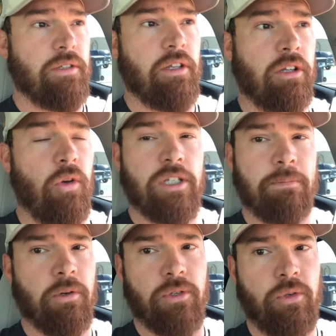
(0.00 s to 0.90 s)
the closest
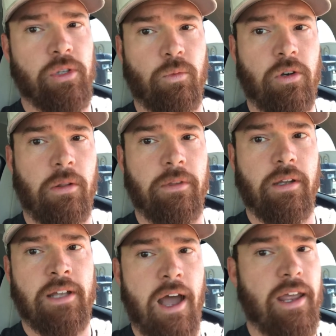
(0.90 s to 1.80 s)
person to you in the world
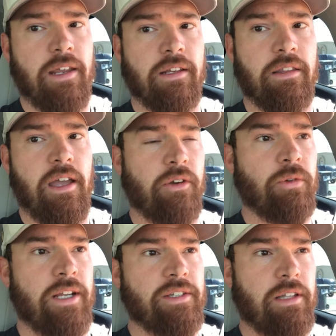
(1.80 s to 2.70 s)
dying that creates a,